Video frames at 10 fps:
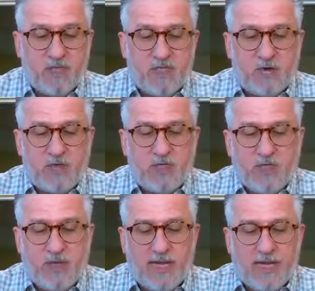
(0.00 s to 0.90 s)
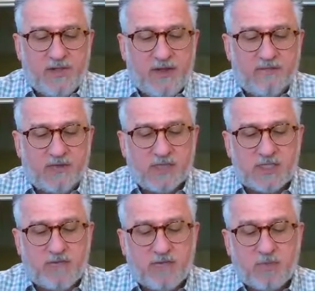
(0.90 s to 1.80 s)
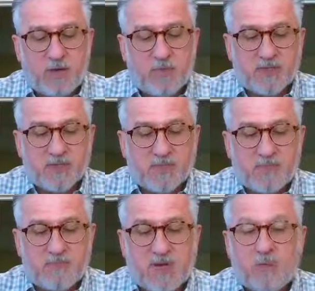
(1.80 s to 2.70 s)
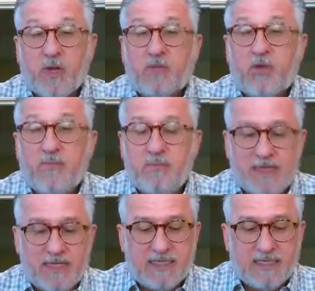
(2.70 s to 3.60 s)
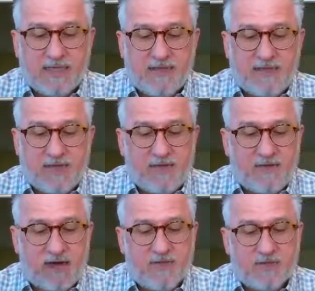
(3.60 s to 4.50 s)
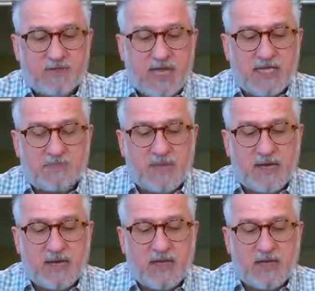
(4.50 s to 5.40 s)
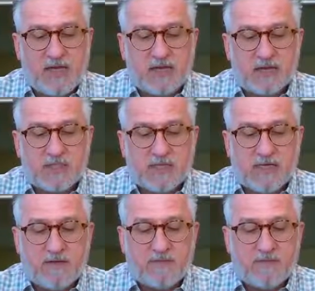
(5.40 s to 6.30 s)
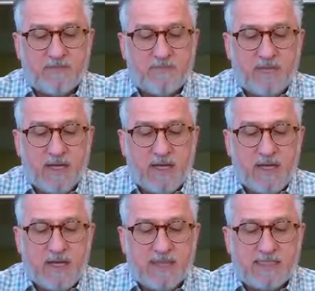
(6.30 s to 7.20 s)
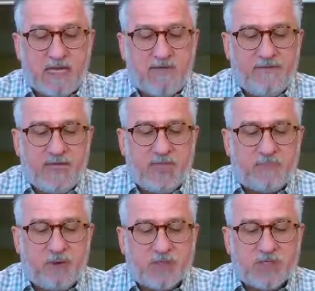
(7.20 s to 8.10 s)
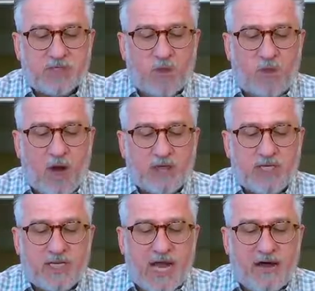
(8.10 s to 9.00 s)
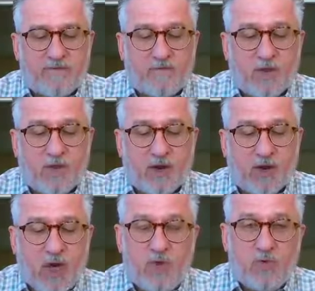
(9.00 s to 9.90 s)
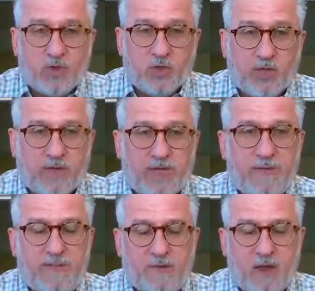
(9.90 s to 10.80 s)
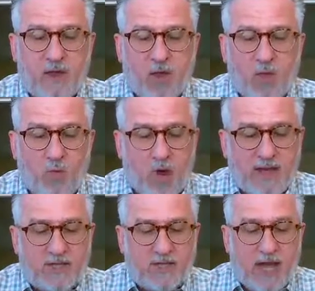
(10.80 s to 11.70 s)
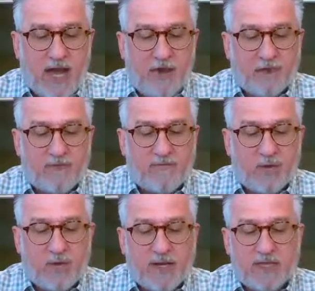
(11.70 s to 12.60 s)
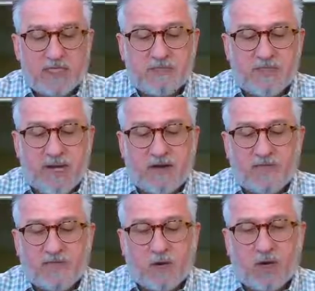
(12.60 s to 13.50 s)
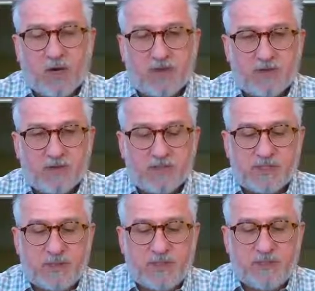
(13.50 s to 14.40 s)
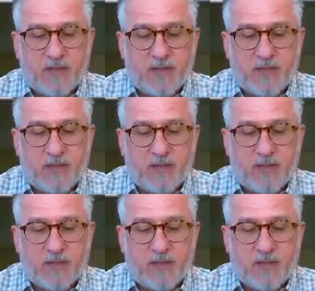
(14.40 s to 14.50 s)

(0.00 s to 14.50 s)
"Don't do anything for selfish purposes, but with humility think of others as better than yourselves. Instead of each person watching out for their own good, watch out for what is better for others.